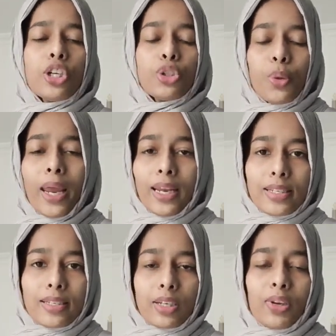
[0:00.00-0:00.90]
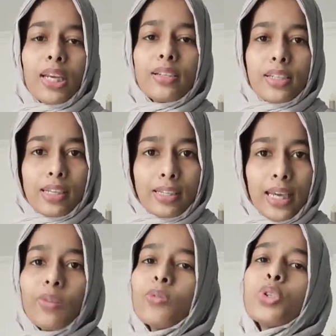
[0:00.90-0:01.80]
To an extent, we can tell
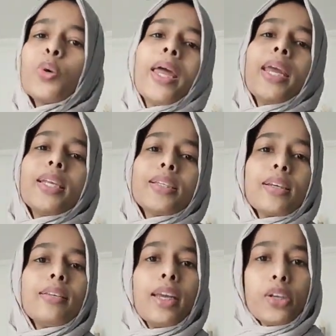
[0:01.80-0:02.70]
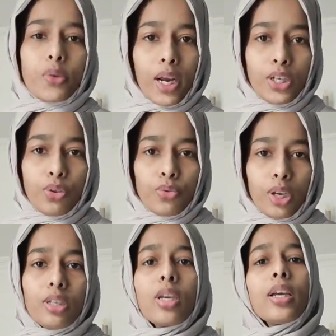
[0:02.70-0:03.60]
that to an extent they try to
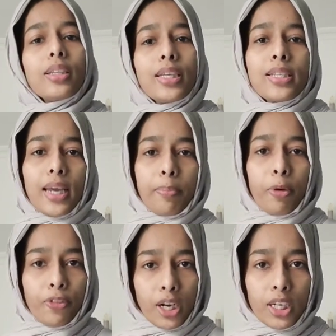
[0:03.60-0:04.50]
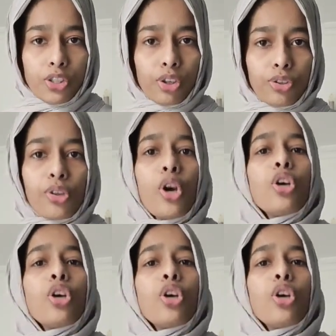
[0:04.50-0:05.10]
treat these type of conditions.